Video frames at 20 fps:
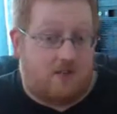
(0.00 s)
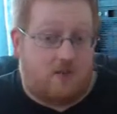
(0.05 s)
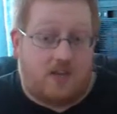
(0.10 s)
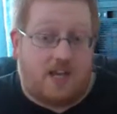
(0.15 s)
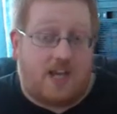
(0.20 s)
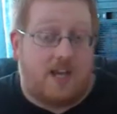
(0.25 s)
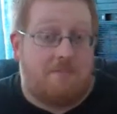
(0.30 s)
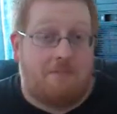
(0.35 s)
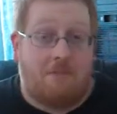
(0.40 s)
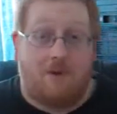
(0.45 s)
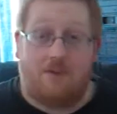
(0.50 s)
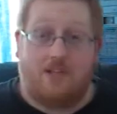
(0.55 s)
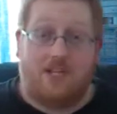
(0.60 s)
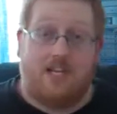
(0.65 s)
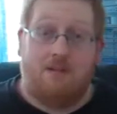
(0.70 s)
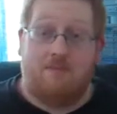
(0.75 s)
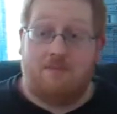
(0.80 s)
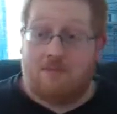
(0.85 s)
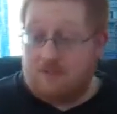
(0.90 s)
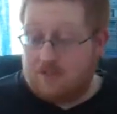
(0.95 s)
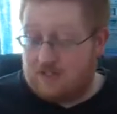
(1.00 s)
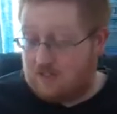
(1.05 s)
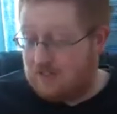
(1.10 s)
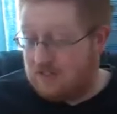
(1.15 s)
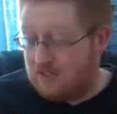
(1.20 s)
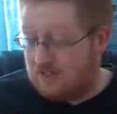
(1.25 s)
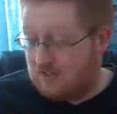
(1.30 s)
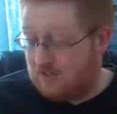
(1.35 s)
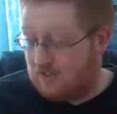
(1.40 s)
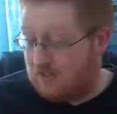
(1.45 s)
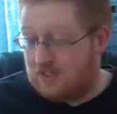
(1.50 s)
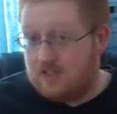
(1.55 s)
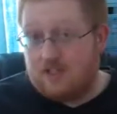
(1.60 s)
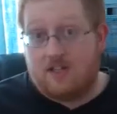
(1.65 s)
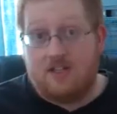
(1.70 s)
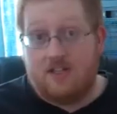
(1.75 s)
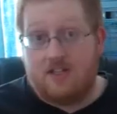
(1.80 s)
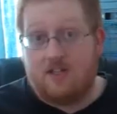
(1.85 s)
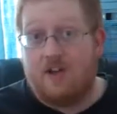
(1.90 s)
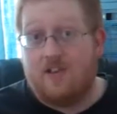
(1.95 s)
Game Boy games work on it, just
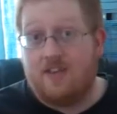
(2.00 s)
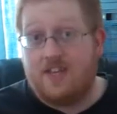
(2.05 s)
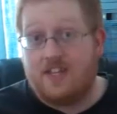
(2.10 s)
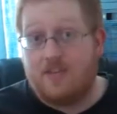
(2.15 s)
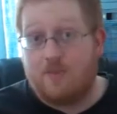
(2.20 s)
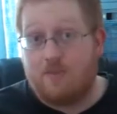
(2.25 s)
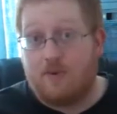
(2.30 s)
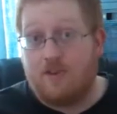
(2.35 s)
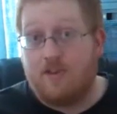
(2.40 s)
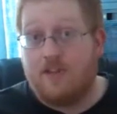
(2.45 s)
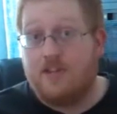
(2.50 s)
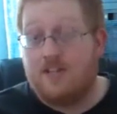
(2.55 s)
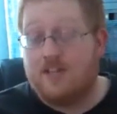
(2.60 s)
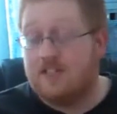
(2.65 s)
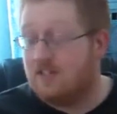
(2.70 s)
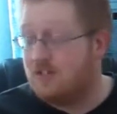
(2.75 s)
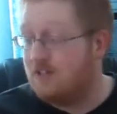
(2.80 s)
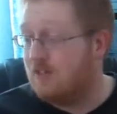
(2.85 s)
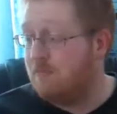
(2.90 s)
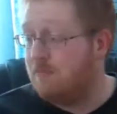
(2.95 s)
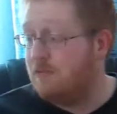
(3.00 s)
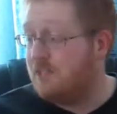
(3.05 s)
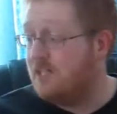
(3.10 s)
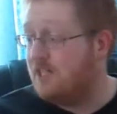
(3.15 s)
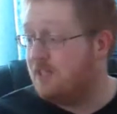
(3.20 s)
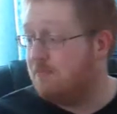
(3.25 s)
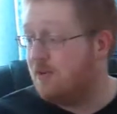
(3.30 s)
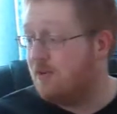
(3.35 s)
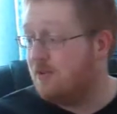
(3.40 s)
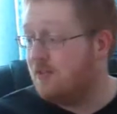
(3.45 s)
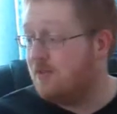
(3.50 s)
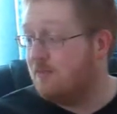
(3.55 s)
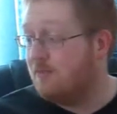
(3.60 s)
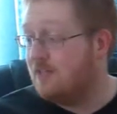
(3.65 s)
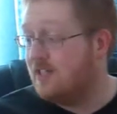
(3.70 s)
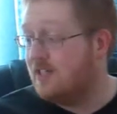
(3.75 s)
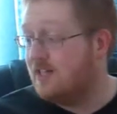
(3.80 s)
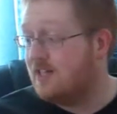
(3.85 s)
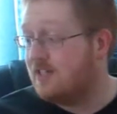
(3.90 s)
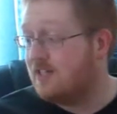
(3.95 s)
not this one. So a bit disappointed
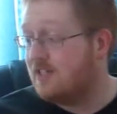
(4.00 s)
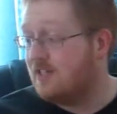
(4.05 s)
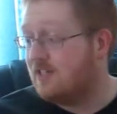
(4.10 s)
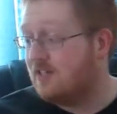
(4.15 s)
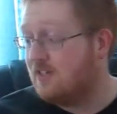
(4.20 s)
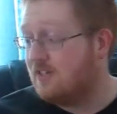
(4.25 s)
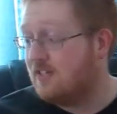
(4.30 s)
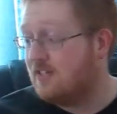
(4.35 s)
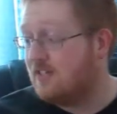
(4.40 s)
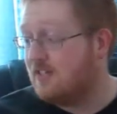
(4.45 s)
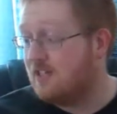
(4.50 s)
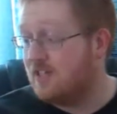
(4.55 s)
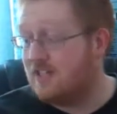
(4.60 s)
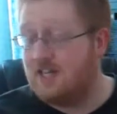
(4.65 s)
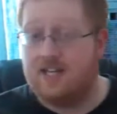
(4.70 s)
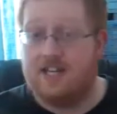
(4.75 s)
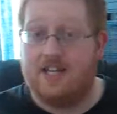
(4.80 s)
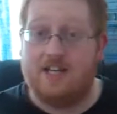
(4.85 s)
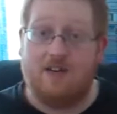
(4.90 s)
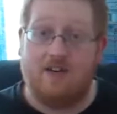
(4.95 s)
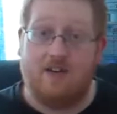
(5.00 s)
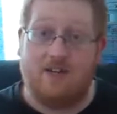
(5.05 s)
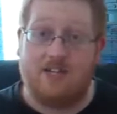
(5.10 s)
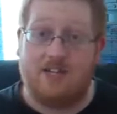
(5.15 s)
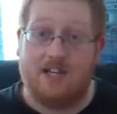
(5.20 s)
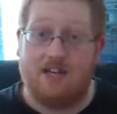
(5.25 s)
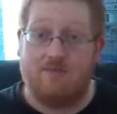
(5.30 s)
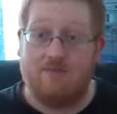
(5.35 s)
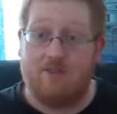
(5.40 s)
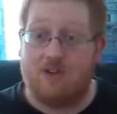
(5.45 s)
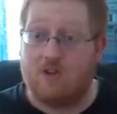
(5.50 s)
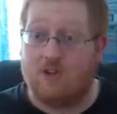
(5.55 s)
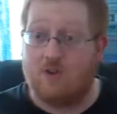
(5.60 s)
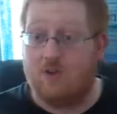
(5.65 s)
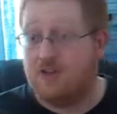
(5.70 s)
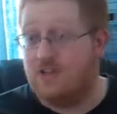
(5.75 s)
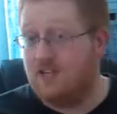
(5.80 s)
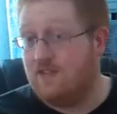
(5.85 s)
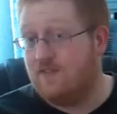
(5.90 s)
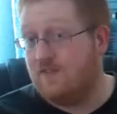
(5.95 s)
with that, because I know I can't
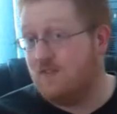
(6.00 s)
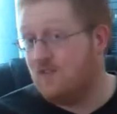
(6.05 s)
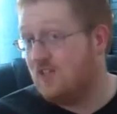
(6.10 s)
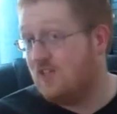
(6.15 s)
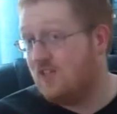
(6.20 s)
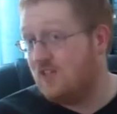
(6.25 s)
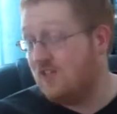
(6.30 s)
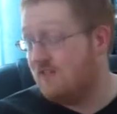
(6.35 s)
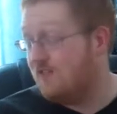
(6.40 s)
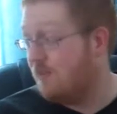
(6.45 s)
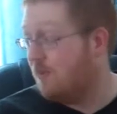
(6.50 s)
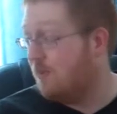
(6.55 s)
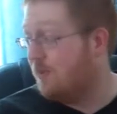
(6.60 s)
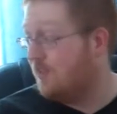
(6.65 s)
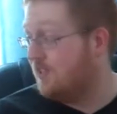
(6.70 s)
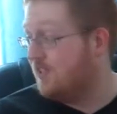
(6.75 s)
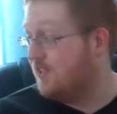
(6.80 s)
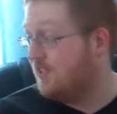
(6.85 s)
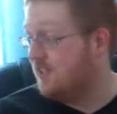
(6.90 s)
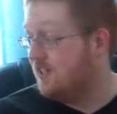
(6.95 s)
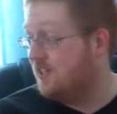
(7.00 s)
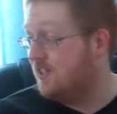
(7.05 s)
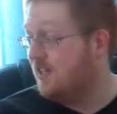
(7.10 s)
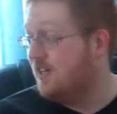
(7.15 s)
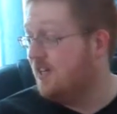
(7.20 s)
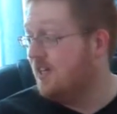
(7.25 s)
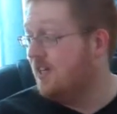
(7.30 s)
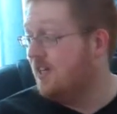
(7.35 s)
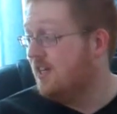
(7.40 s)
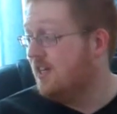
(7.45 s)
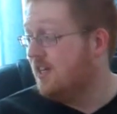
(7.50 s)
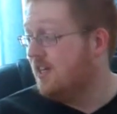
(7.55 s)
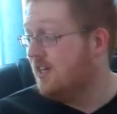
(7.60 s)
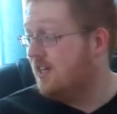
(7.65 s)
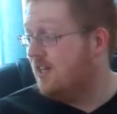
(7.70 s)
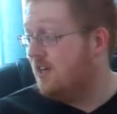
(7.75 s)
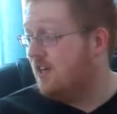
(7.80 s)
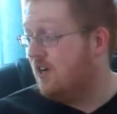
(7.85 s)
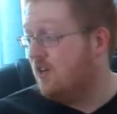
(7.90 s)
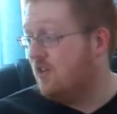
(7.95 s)
record any footage if I wanted to.
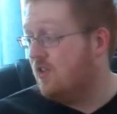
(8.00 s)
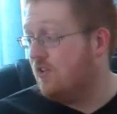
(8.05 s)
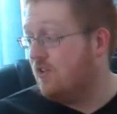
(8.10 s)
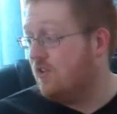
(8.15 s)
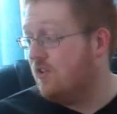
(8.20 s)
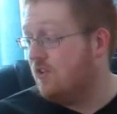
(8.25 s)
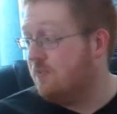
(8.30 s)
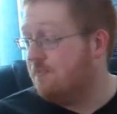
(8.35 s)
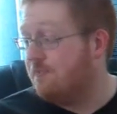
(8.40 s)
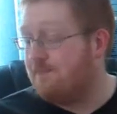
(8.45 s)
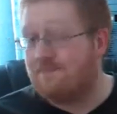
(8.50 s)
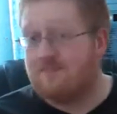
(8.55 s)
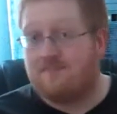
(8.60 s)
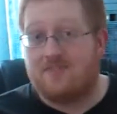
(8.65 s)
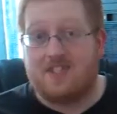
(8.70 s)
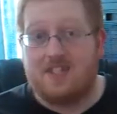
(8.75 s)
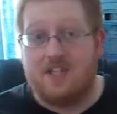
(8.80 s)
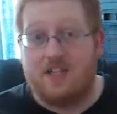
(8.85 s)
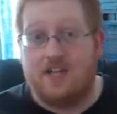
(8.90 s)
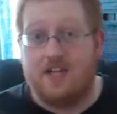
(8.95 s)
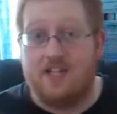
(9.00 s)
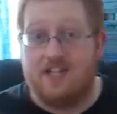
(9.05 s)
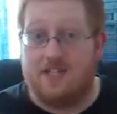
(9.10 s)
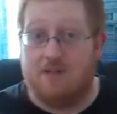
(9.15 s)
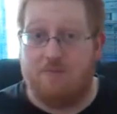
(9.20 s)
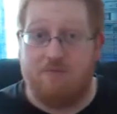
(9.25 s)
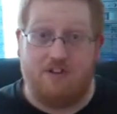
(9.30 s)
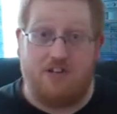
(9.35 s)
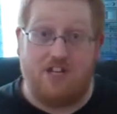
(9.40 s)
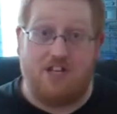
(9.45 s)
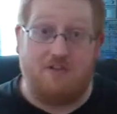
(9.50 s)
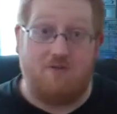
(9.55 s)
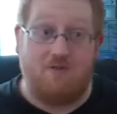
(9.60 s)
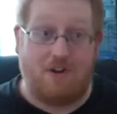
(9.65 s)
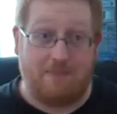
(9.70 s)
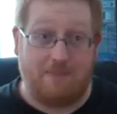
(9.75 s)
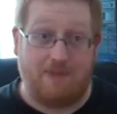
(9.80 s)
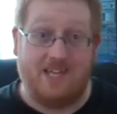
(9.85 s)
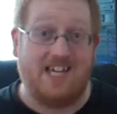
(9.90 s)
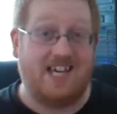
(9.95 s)
Although it is a pretty
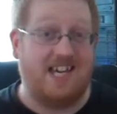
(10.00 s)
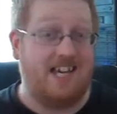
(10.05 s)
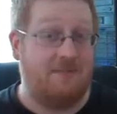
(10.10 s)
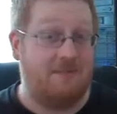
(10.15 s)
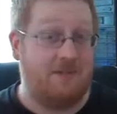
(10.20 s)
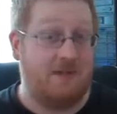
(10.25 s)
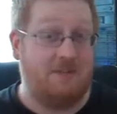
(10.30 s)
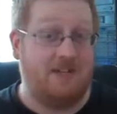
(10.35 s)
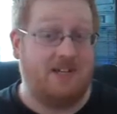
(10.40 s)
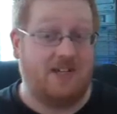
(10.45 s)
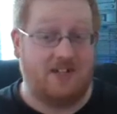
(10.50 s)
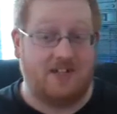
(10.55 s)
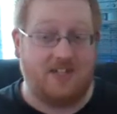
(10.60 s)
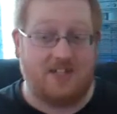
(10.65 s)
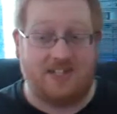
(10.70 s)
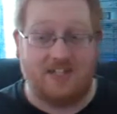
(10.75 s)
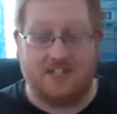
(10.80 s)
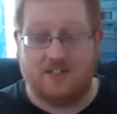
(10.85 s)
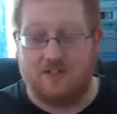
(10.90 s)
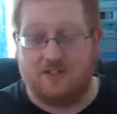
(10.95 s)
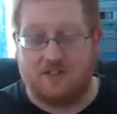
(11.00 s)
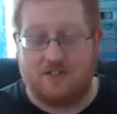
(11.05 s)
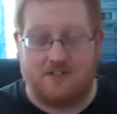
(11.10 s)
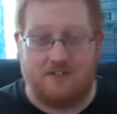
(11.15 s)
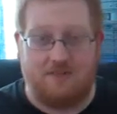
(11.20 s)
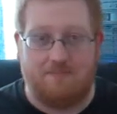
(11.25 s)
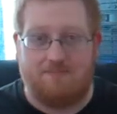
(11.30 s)
crappy game, to be honest. It's just